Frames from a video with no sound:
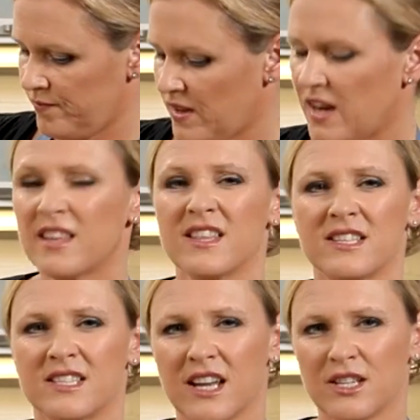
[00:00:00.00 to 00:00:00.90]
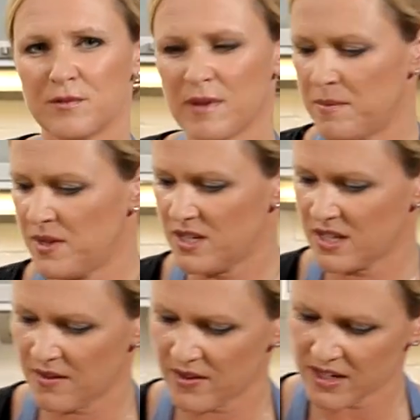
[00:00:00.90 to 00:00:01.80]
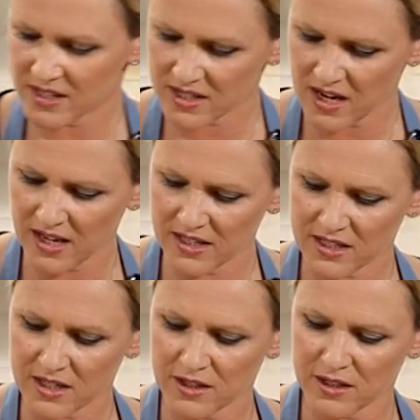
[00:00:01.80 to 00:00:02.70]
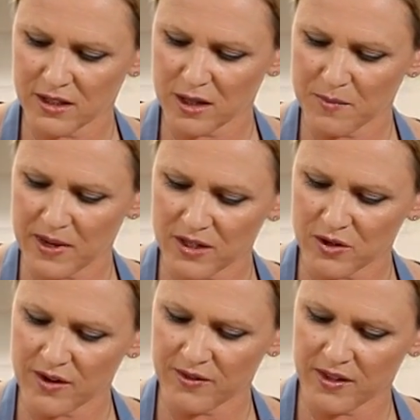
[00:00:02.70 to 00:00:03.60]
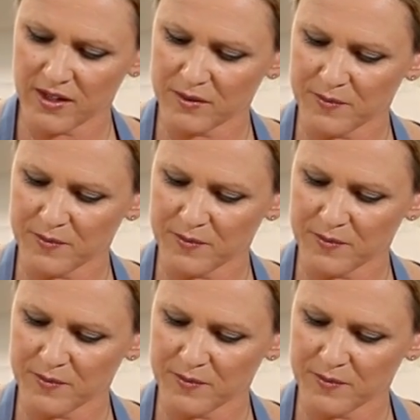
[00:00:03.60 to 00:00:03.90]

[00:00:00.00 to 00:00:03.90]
And at this stage, maybe just give it a slight stir just so that you make sure everything's